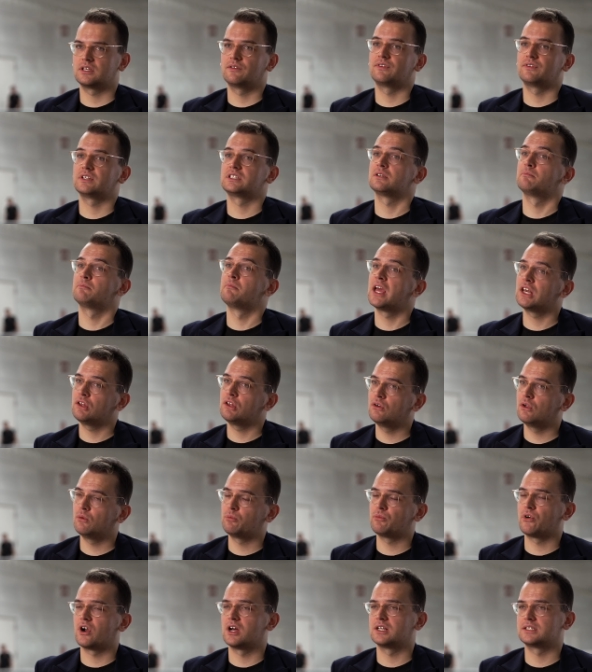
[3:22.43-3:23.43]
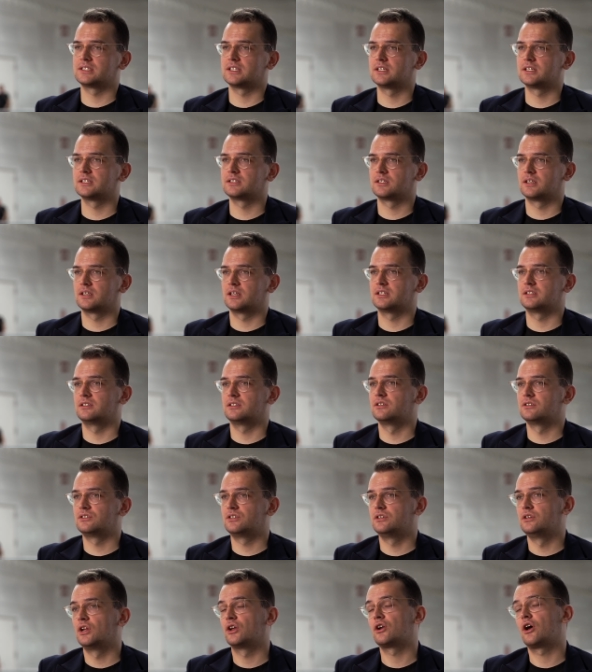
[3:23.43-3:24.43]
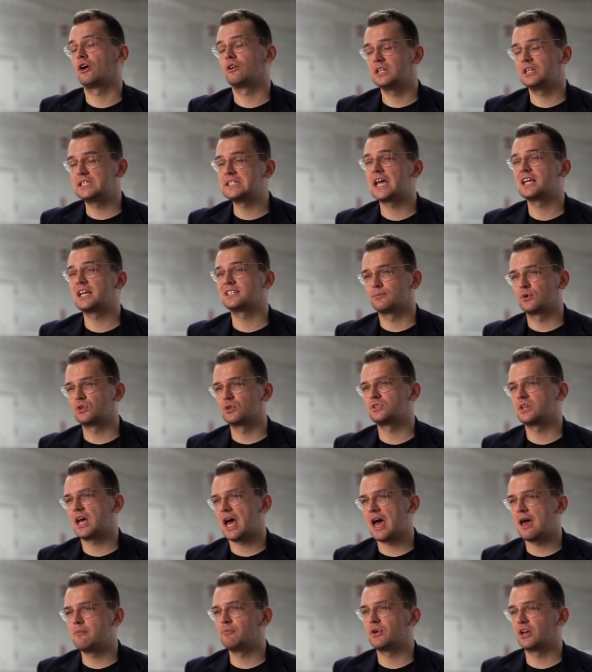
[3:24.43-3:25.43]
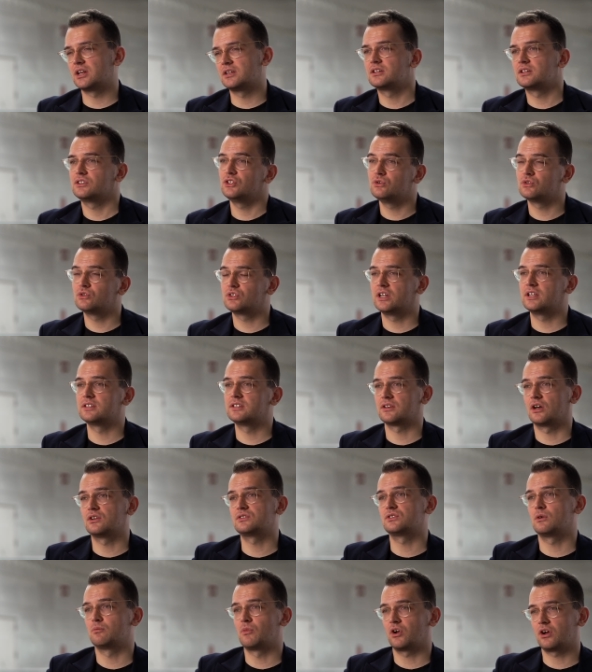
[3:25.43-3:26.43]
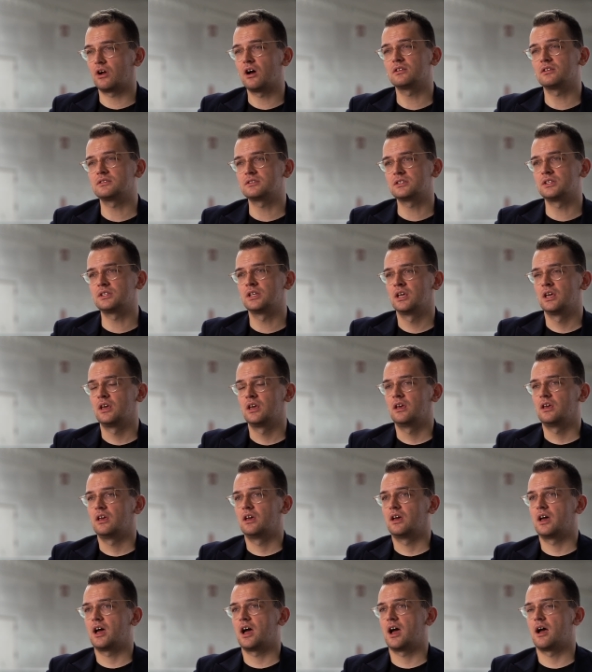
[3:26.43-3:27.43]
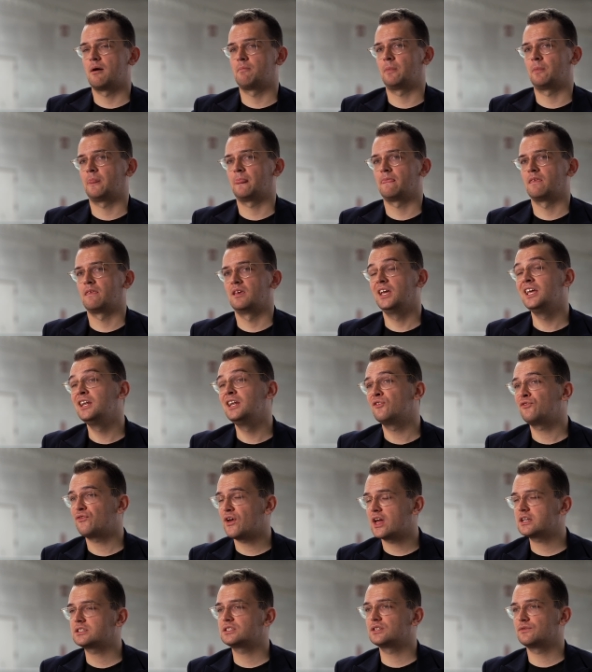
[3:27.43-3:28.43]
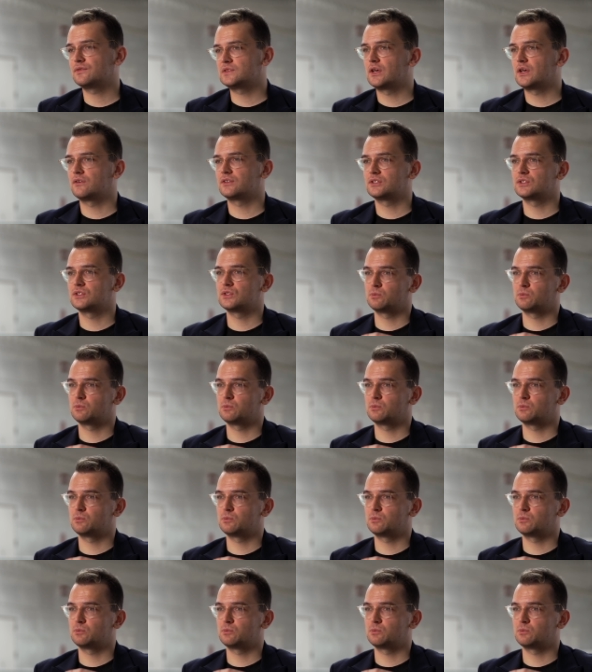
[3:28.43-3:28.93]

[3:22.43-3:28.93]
if it's a manual process, it not only takes more time, but it usually is also more cost um, ineffective, so to